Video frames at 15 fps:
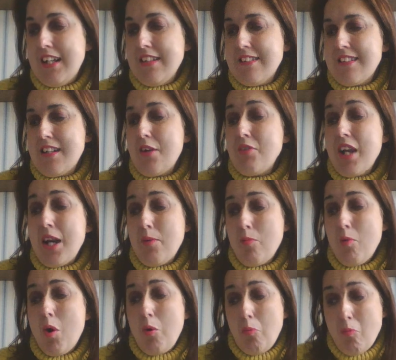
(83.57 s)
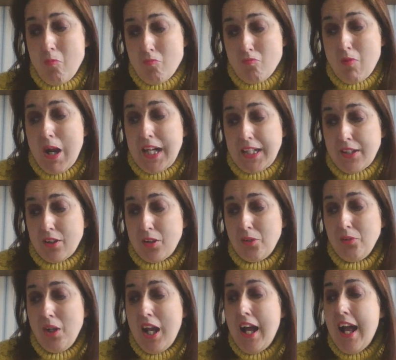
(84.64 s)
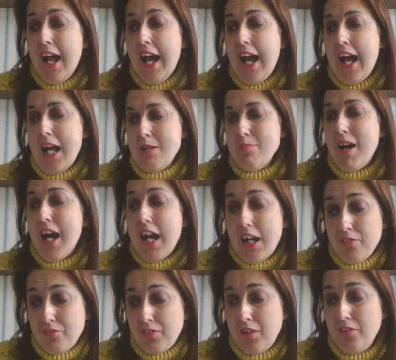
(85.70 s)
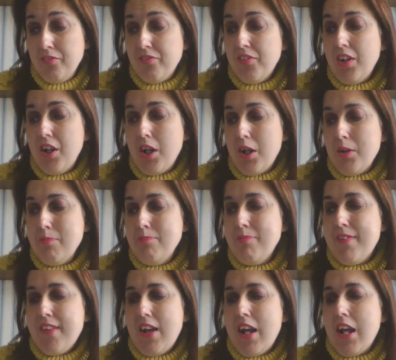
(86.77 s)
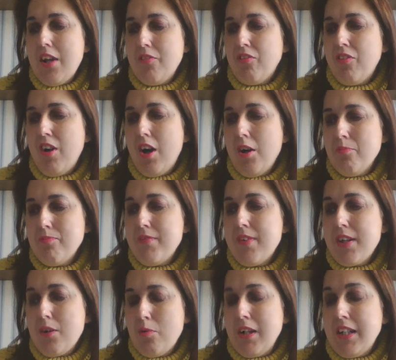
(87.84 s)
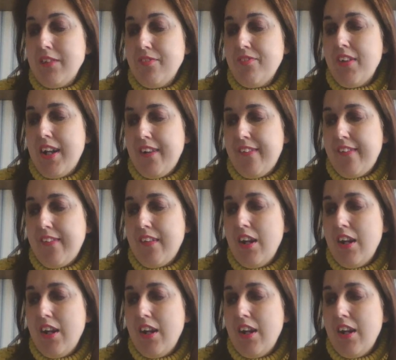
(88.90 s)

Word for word: Uh, so Network Rail um, have confirmed uh, from the twenty-fifth